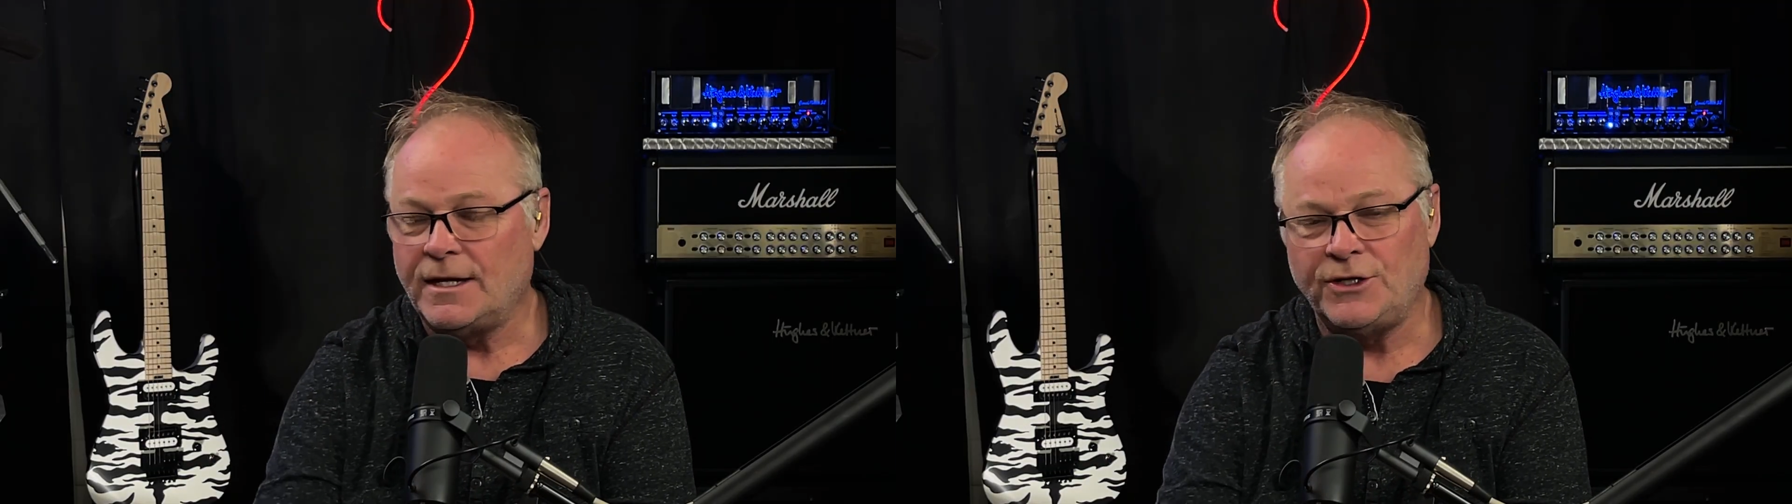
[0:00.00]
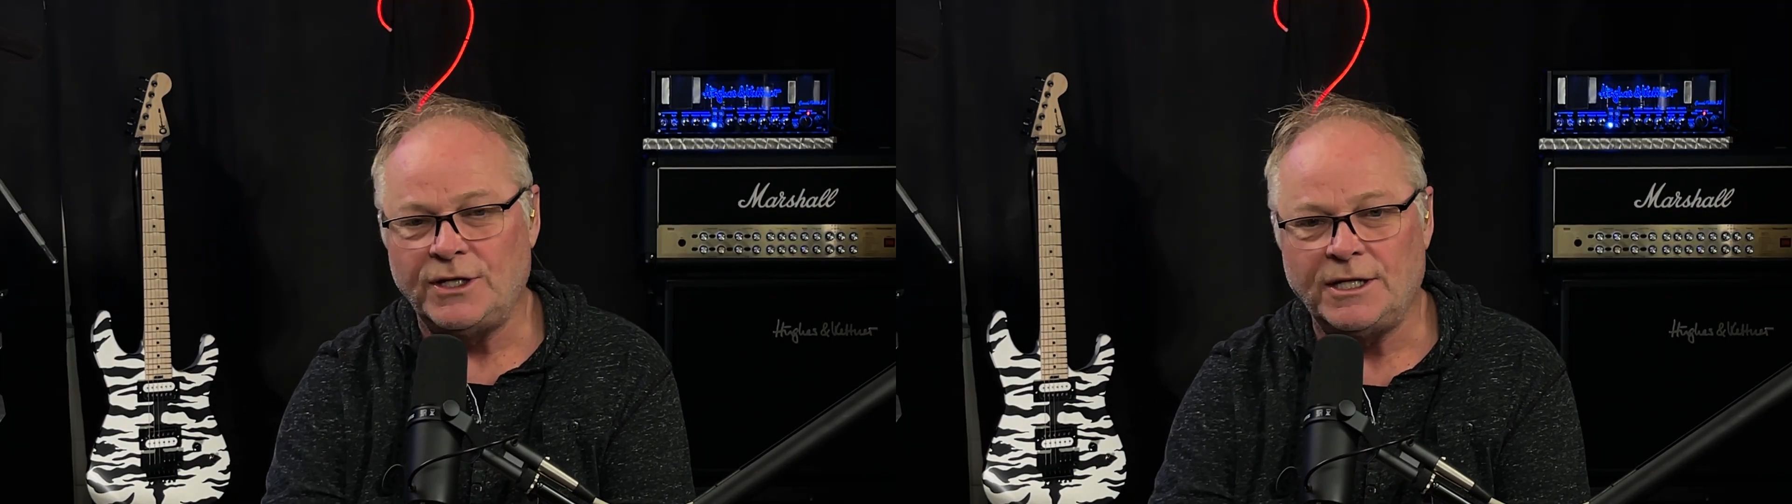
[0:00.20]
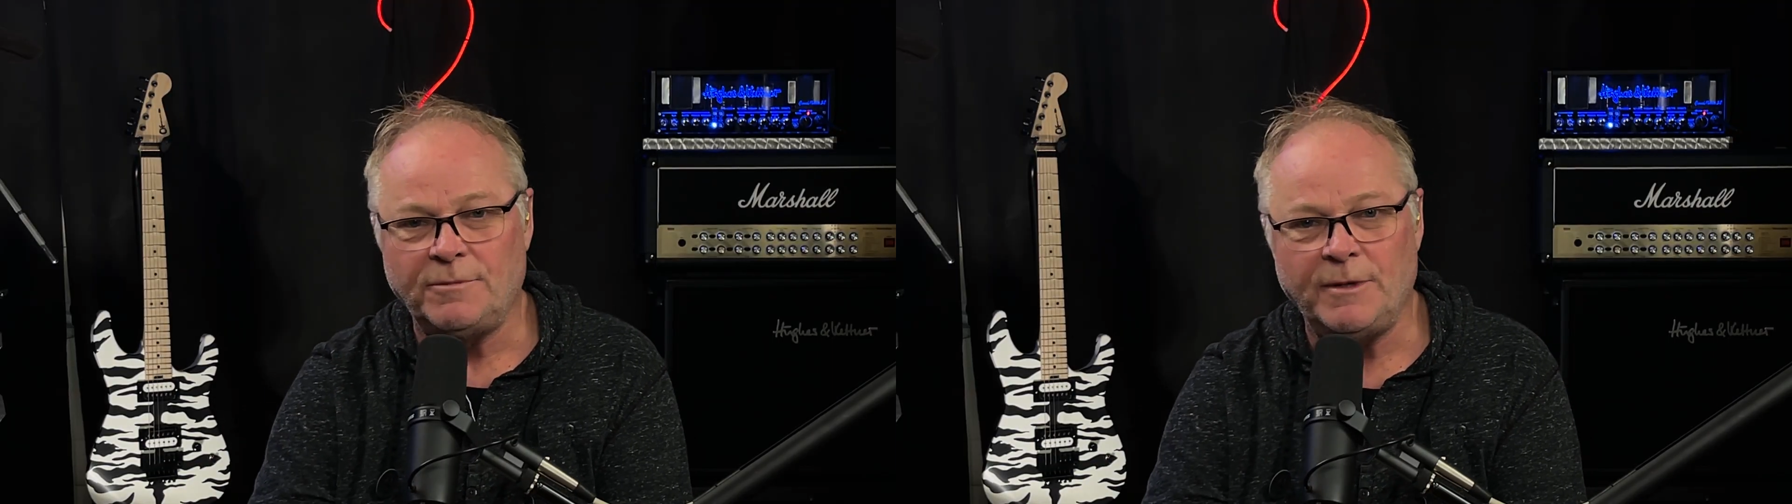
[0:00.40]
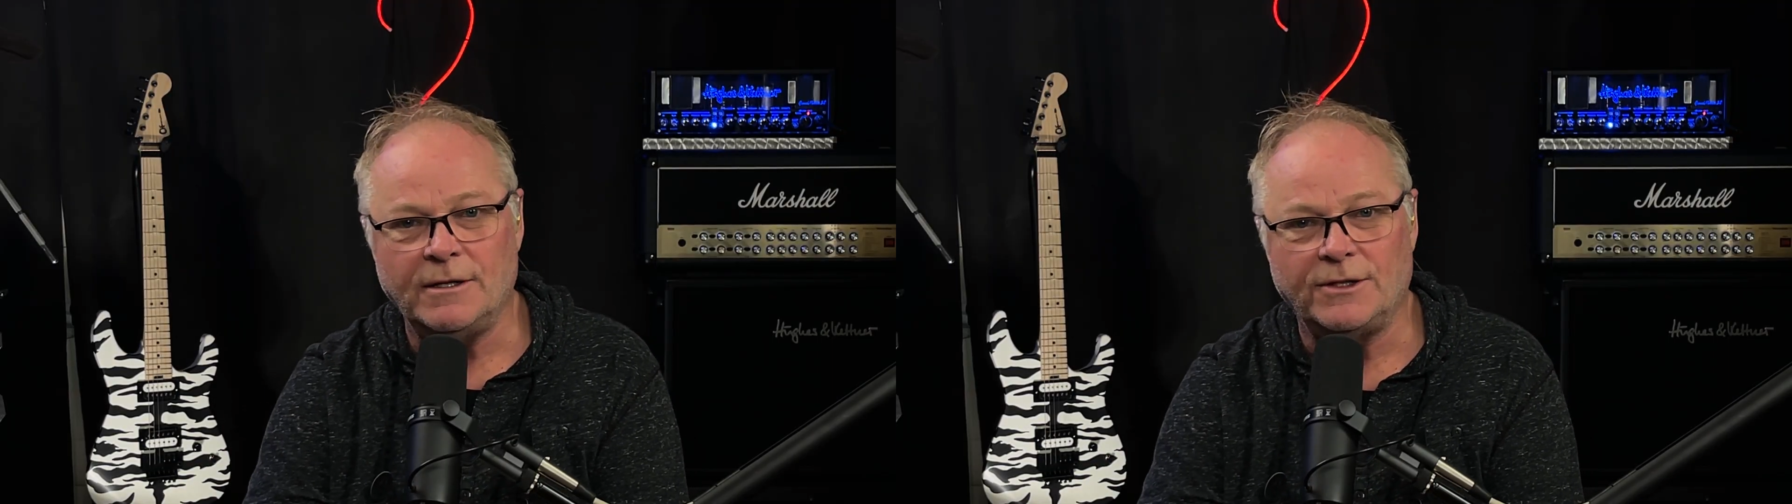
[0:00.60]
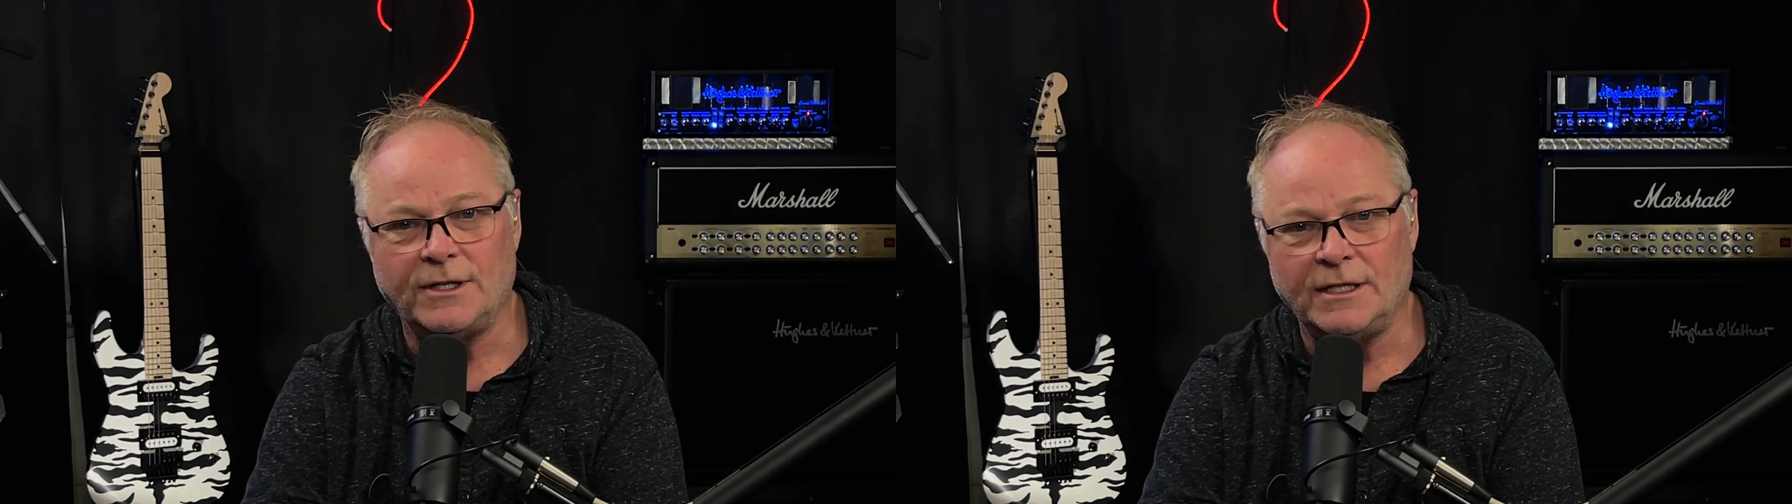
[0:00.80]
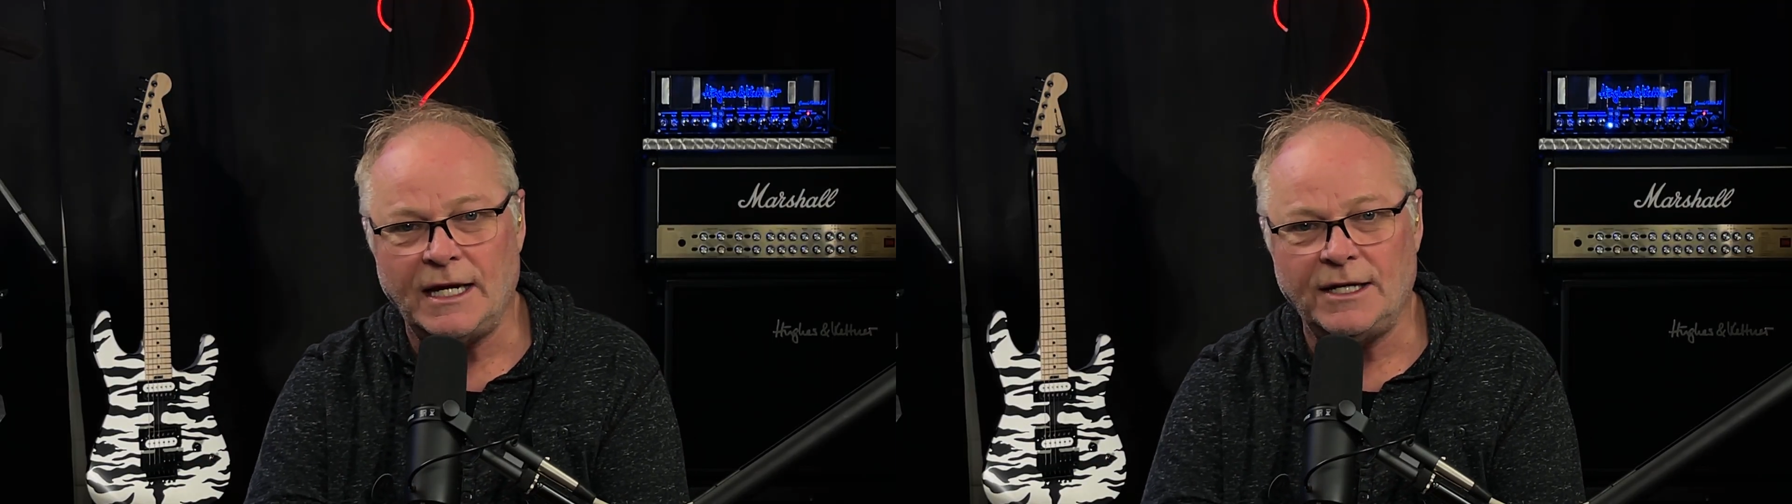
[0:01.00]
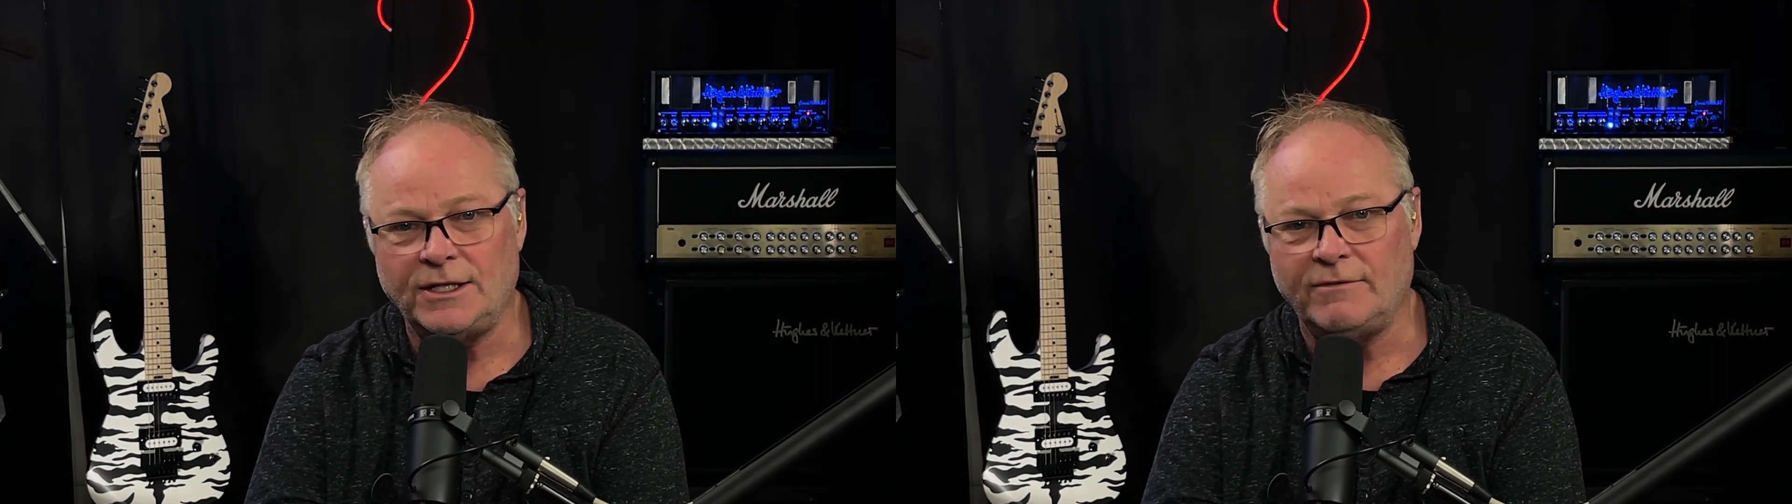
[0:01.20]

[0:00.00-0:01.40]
And she disappears and takes